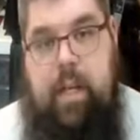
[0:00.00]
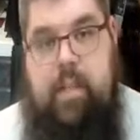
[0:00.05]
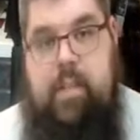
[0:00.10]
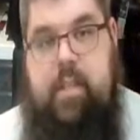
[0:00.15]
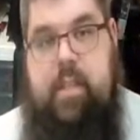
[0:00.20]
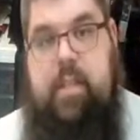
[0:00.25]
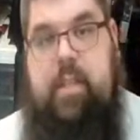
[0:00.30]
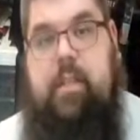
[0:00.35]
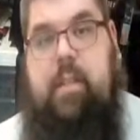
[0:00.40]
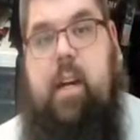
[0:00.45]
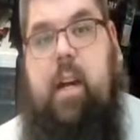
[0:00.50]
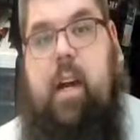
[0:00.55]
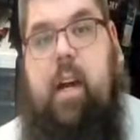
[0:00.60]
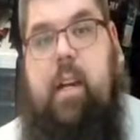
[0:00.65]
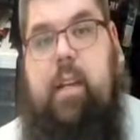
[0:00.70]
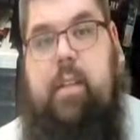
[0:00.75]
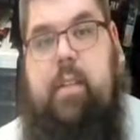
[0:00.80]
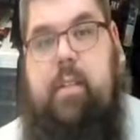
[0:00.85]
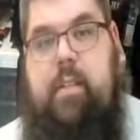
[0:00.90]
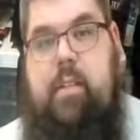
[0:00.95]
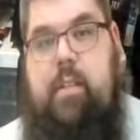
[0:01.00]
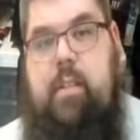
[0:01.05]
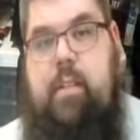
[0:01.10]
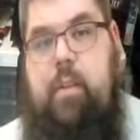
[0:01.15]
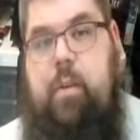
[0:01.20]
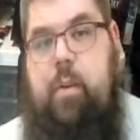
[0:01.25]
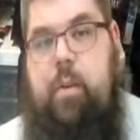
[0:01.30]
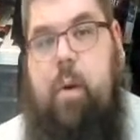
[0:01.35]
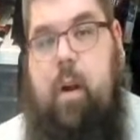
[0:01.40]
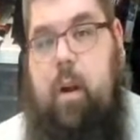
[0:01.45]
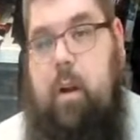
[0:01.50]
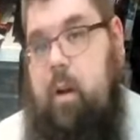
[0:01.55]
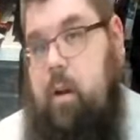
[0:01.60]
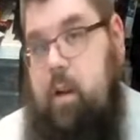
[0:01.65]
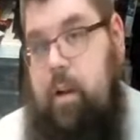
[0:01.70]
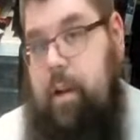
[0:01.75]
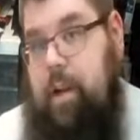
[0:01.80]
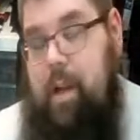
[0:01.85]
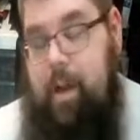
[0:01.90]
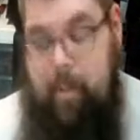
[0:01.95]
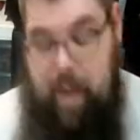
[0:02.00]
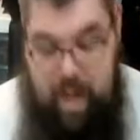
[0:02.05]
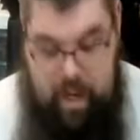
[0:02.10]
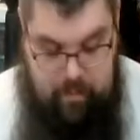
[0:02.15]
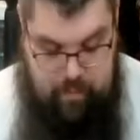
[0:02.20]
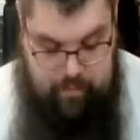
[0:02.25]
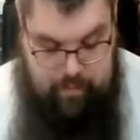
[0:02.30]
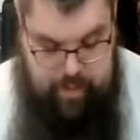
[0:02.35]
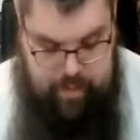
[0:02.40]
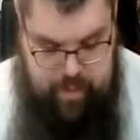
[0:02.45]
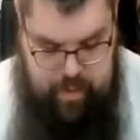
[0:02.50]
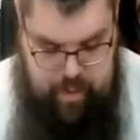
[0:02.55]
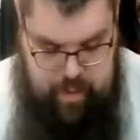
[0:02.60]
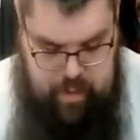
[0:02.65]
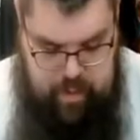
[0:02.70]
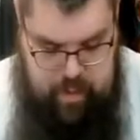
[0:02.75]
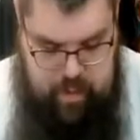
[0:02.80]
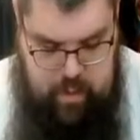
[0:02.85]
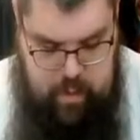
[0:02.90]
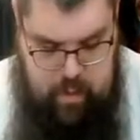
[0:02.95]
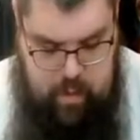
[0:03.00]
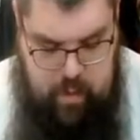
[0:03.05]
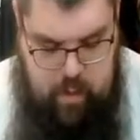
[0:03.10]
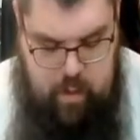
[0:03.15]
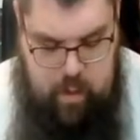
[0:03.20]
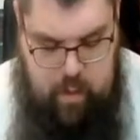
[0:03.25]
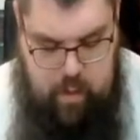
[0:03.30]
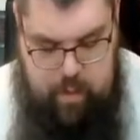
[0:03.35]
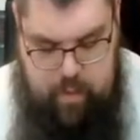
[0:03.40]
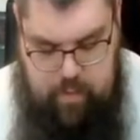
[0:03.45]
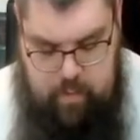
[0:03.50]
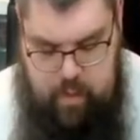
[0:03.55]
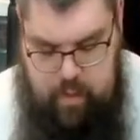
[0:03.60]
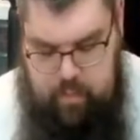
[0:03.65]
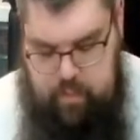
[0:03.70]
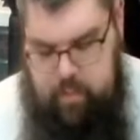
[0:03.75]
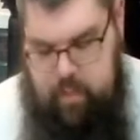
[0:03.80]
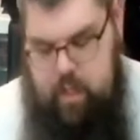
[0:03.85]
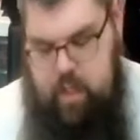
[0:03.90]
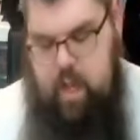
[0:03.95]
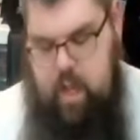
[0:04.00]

these guys who are going to come out eventually on their own.